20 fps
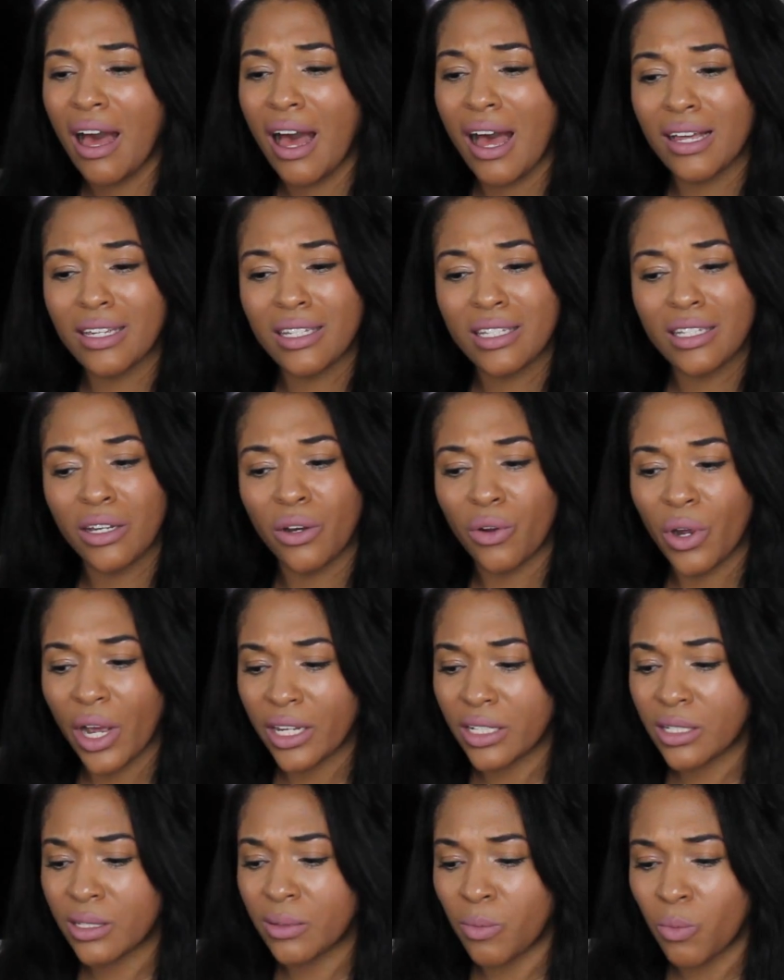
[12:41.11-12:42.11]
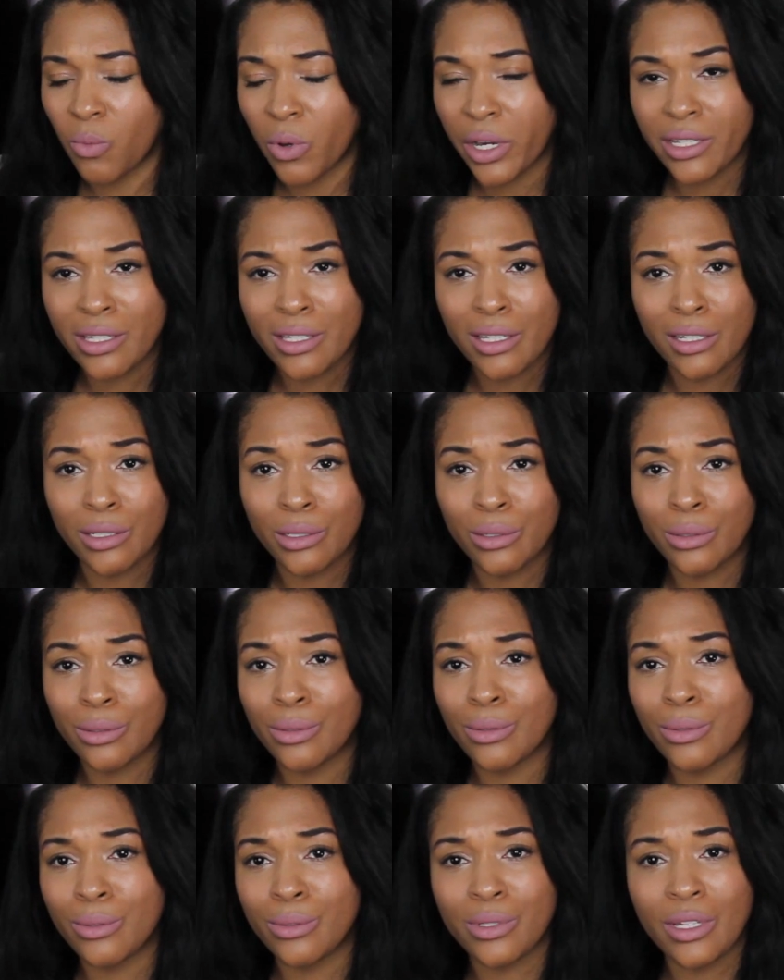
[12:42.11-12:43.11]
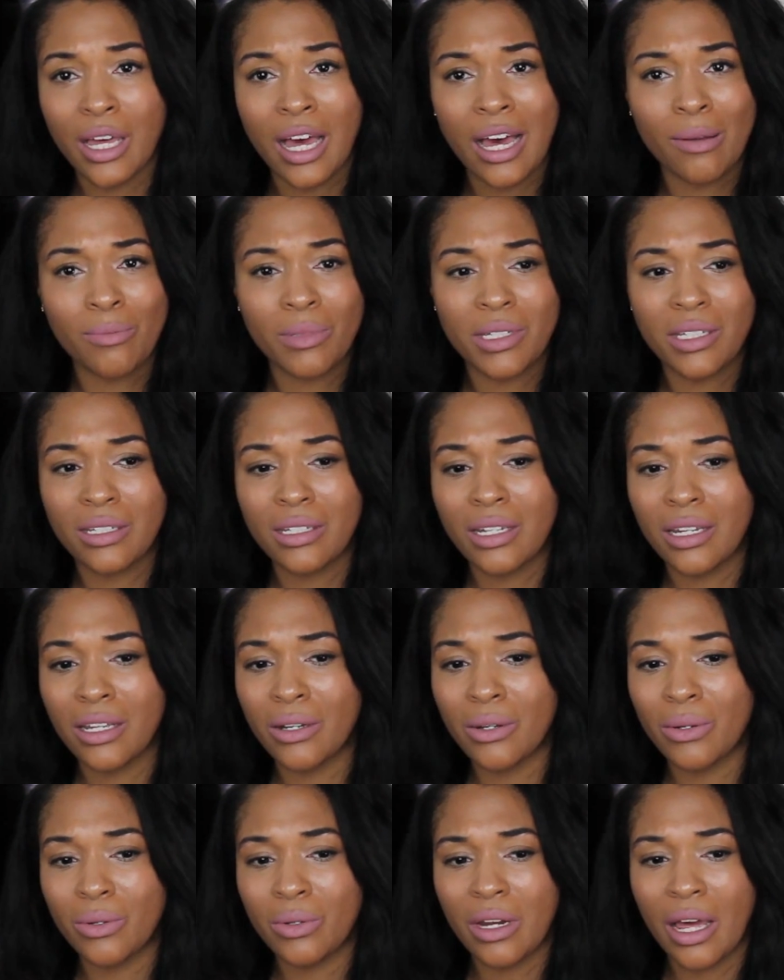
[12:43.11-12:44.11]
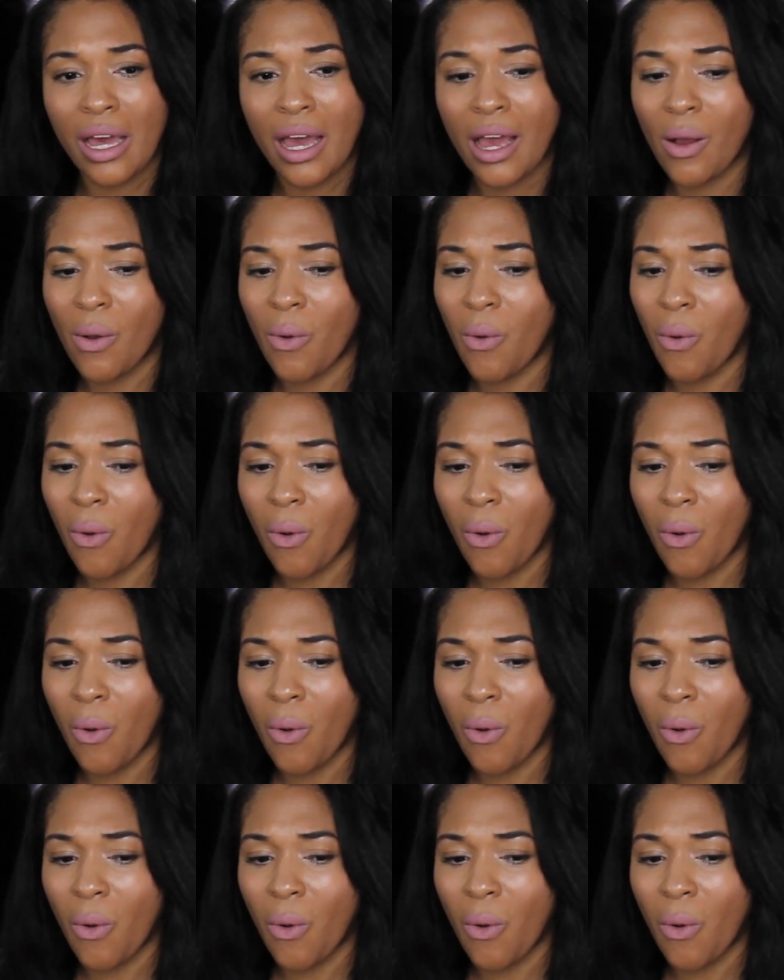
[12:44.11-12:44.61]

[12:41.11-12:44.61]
I still got some weight to lose. I'm still not